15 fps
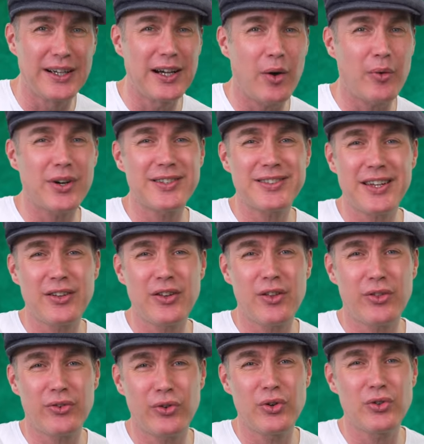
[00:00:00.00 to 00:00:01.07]
I want to take you
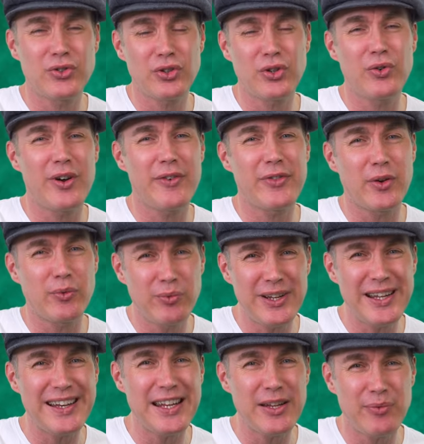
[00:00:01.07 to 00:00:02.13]
through two of the
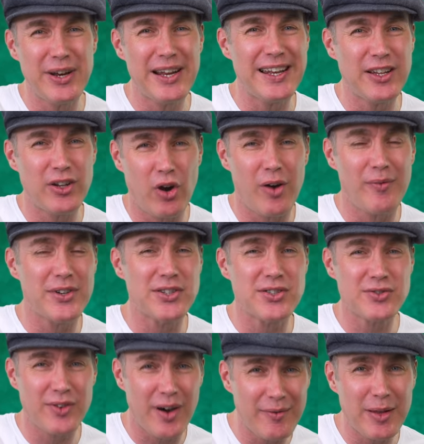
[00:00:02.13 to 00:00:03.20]
really, really common
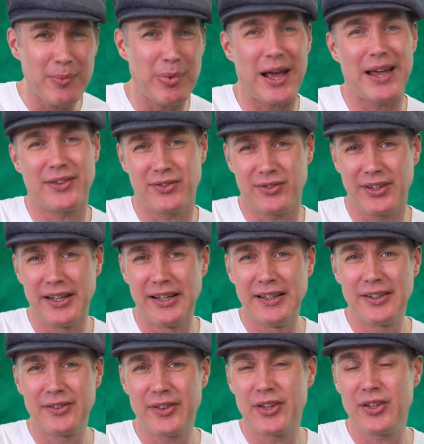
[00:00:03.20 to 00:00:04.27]
strumming patterns
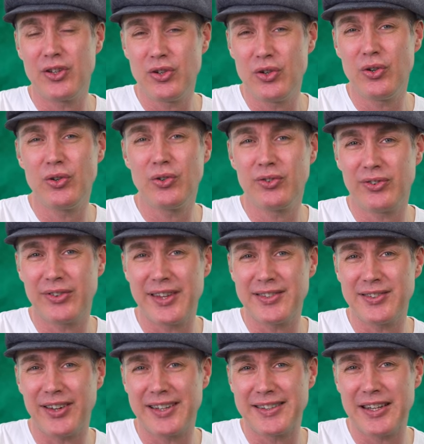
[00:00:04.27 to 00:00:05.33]
that use
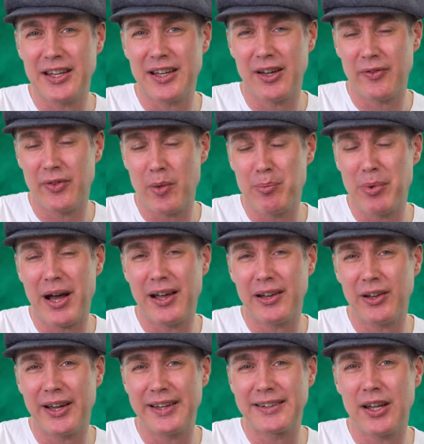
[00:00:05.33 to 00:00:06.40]
this idea of the bar
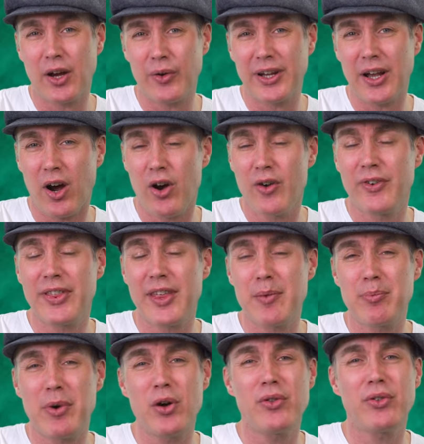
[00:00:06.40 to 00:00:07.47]
line going over. They're
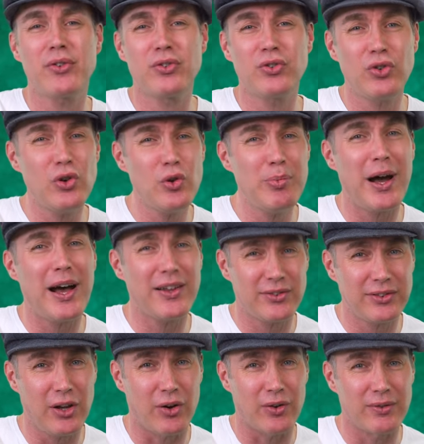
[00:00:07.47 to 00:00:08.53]
both two bars
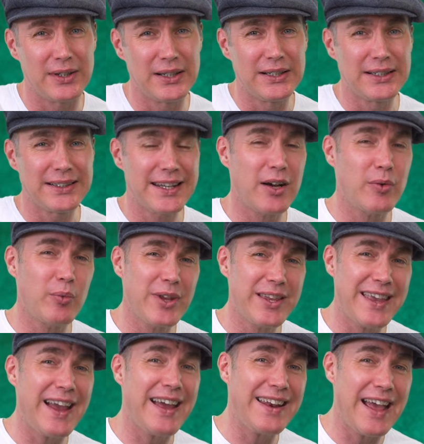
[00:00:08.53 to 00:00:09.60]
long. Now, we
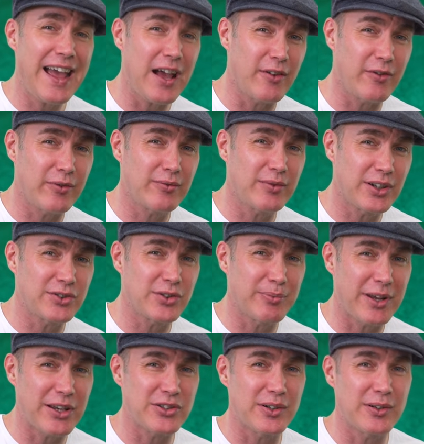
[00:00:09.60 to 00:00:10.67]
can have, I should
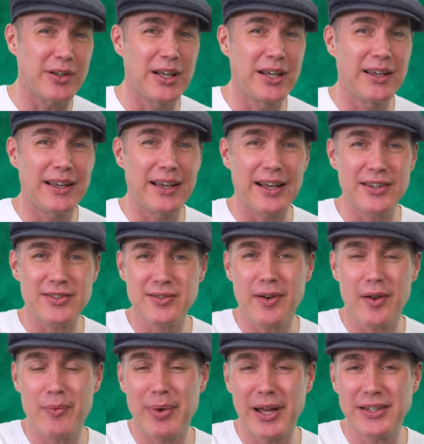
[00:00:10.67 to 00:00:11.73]
mention, uh,
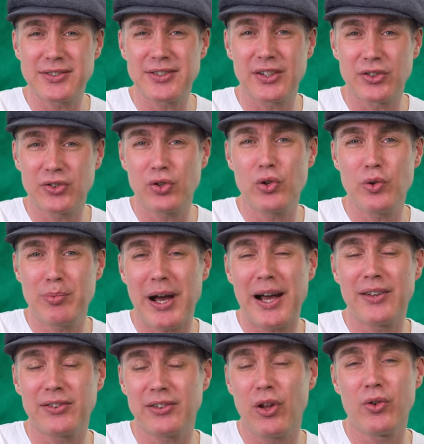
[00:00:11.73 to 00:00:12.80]
strumming patterns that are two
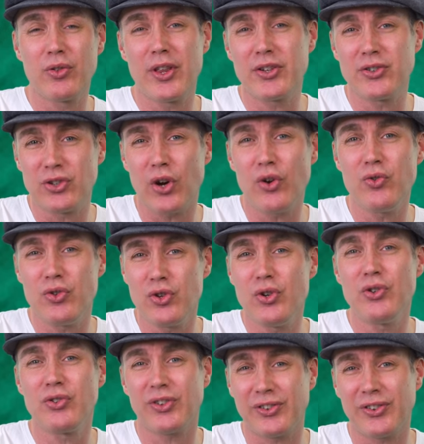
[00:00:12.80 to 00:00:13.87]
bars long that don't
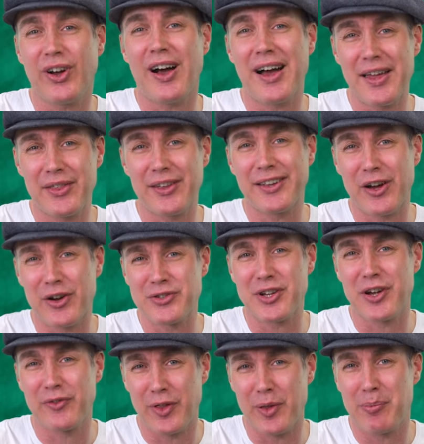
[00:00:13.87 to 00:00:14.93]
use a tie that goes
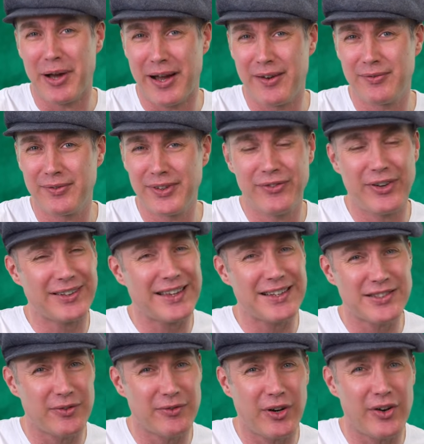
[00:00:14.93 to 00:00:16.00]
over the bar. In fact,
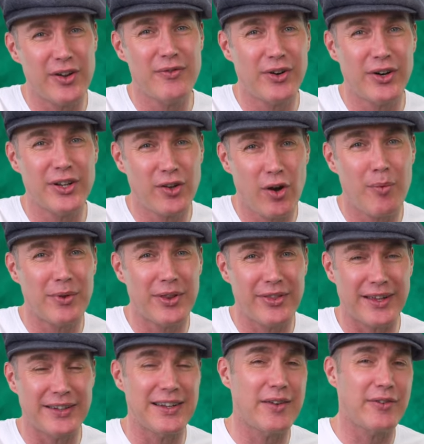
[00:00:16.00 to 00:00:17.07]
that's a very, very common
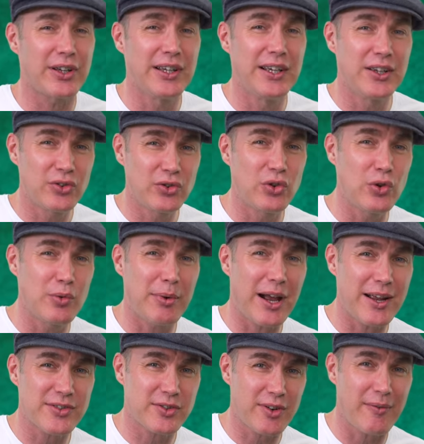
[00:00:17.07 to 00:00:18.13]
thing to have a two
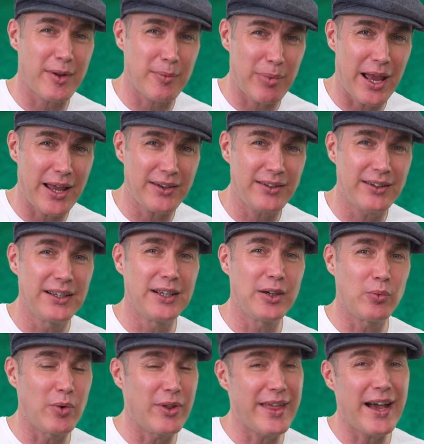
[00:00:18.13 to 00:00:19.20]
bar strumming pattern
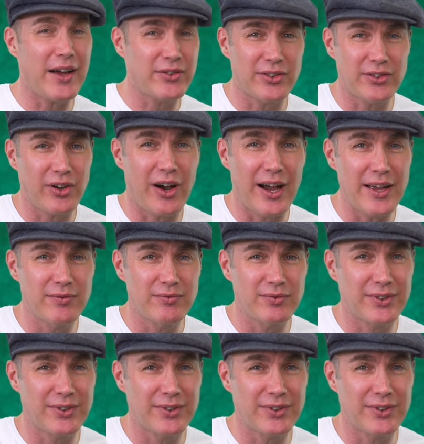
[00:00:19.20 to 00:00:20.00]
without a tie.